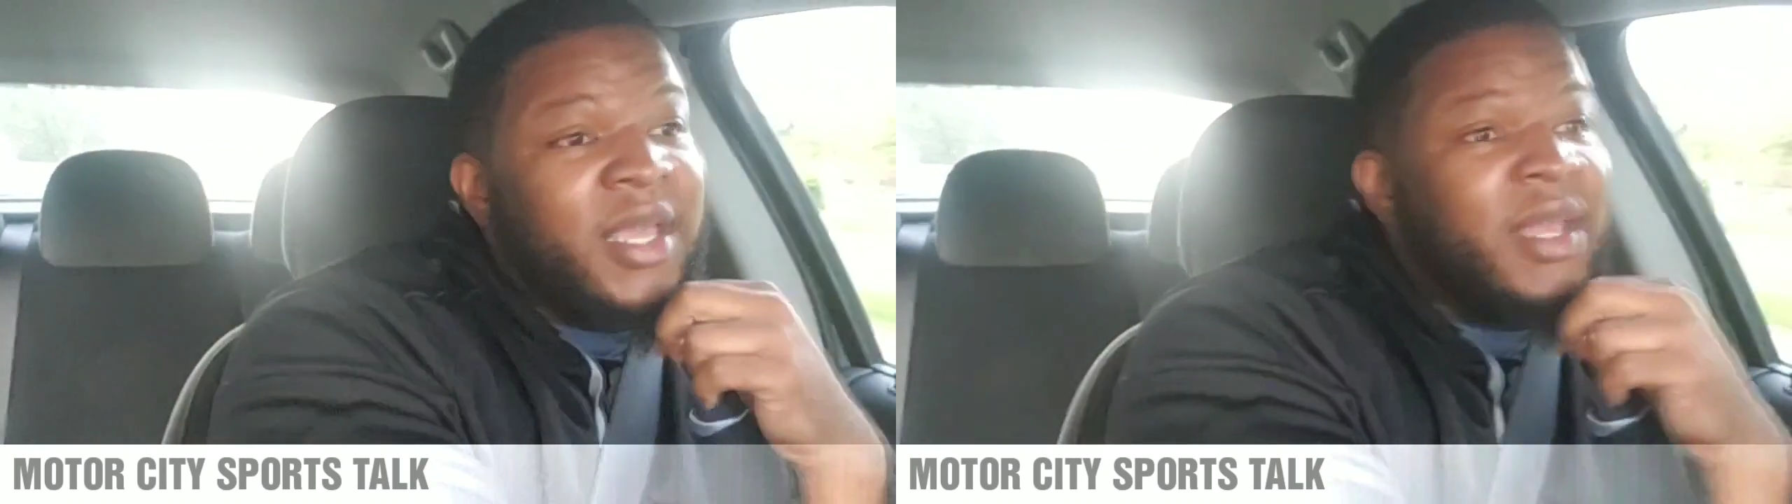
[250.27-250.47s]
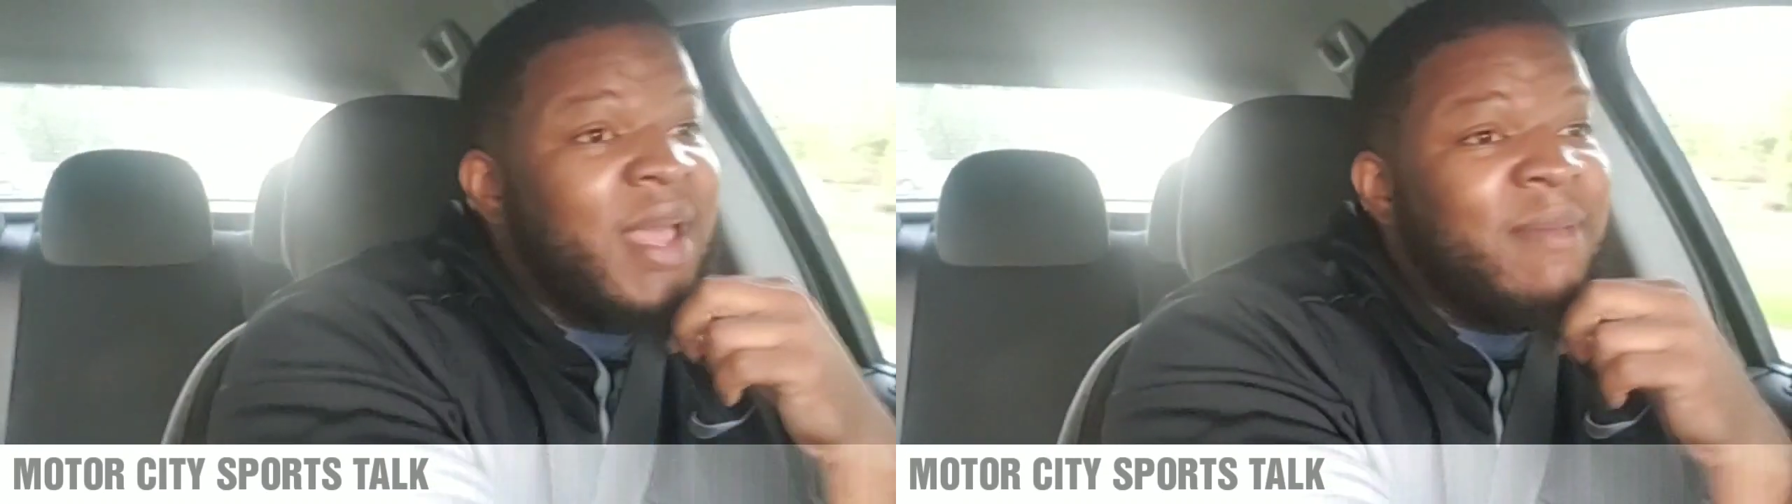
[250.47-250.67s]

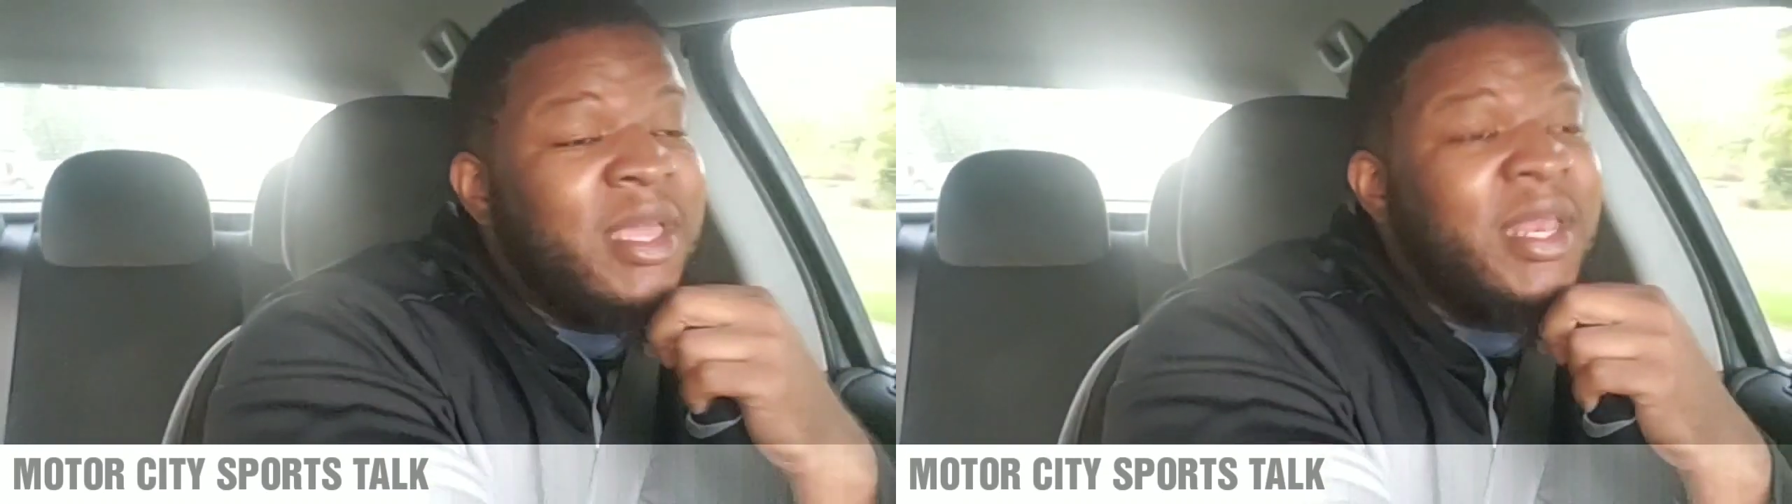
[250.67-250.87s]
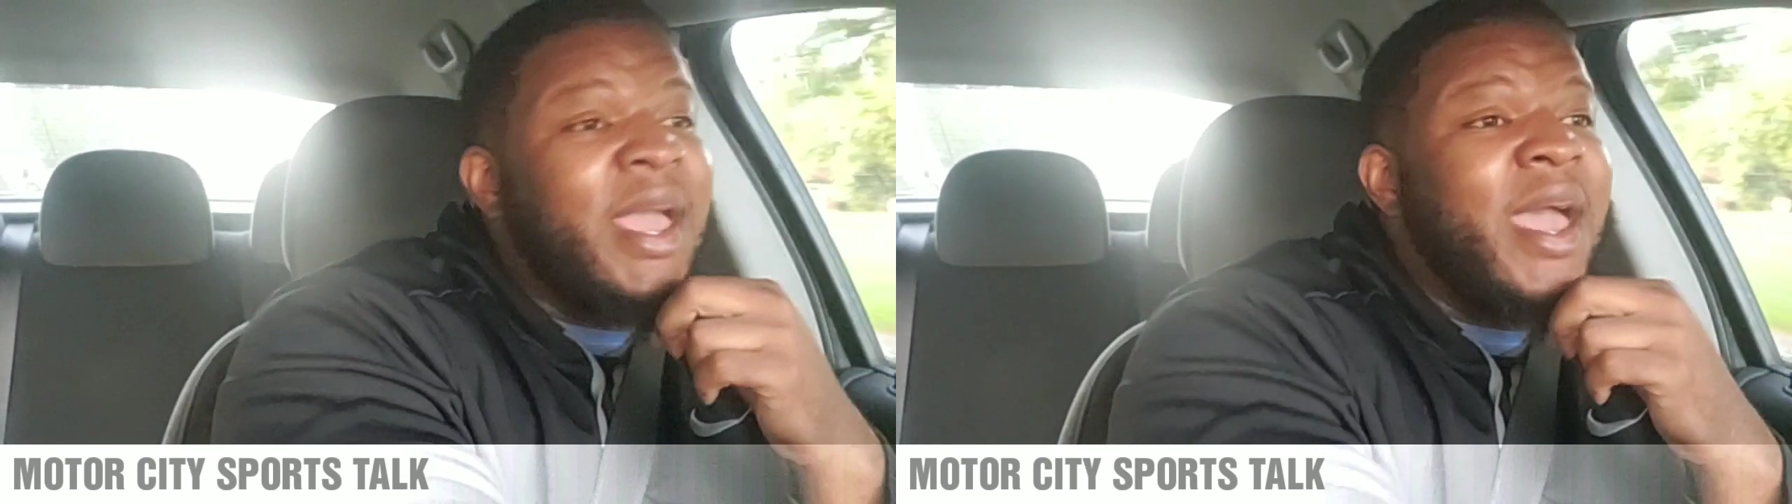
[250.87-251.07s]
then that
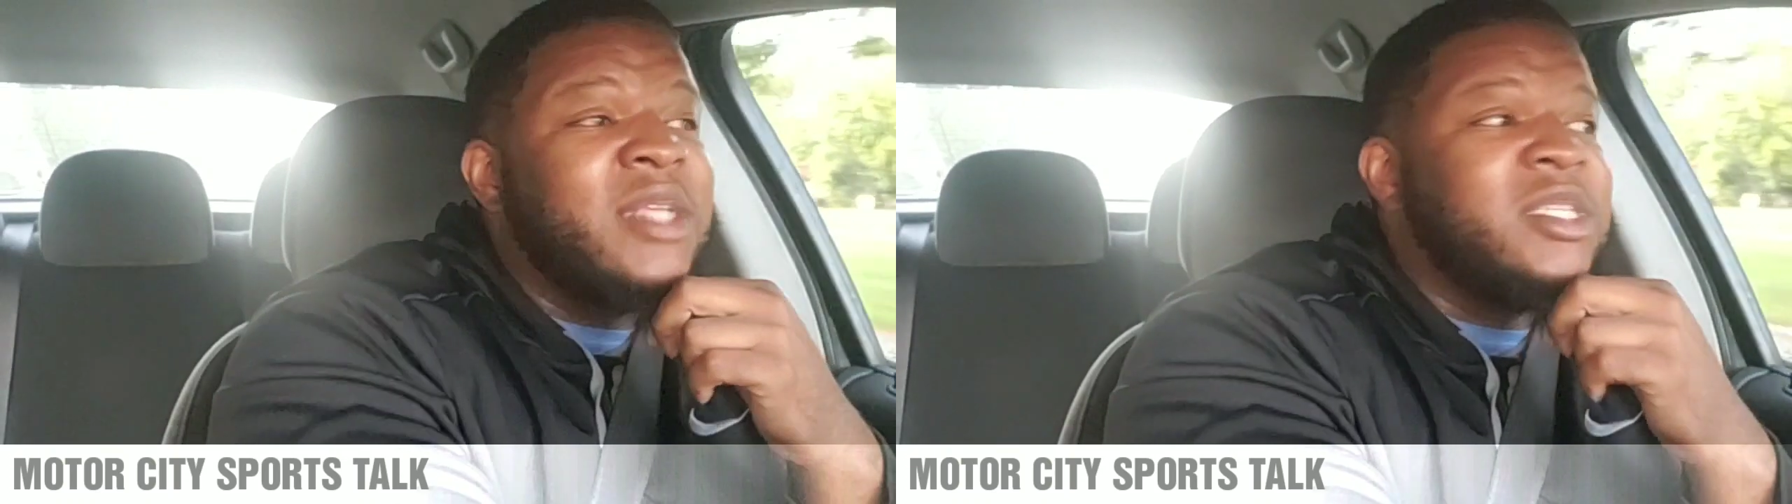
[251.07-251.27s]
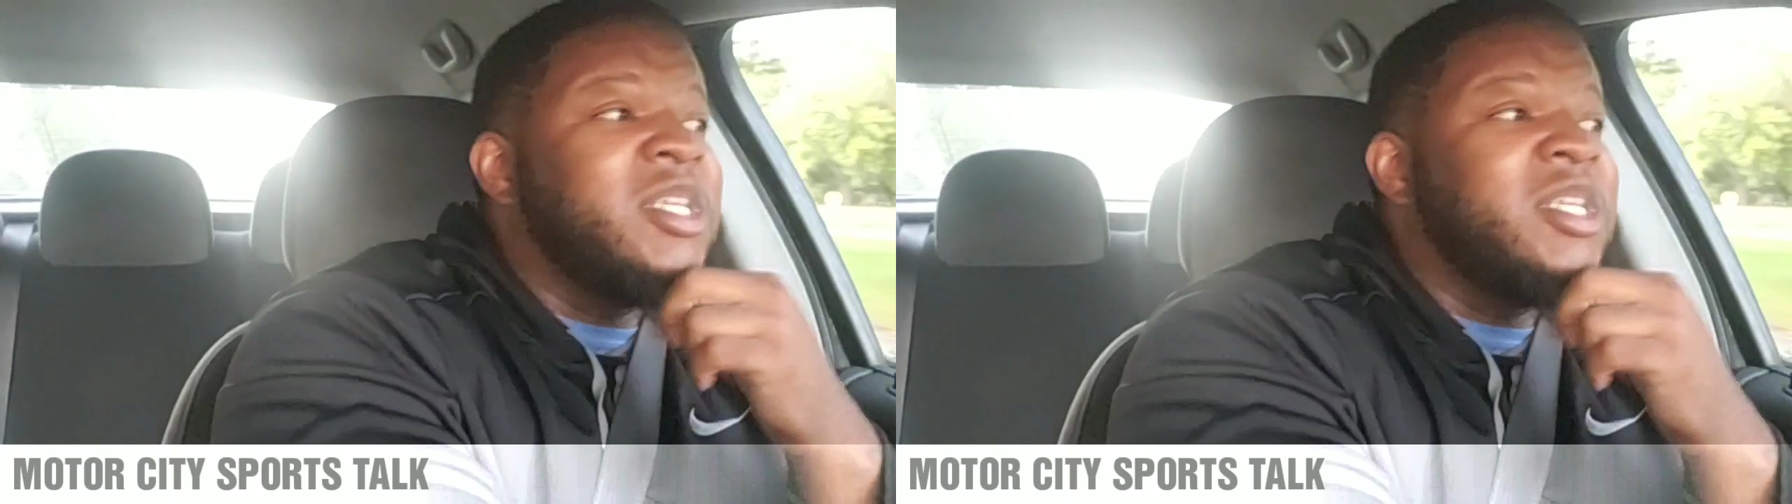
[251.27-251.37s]
means they had a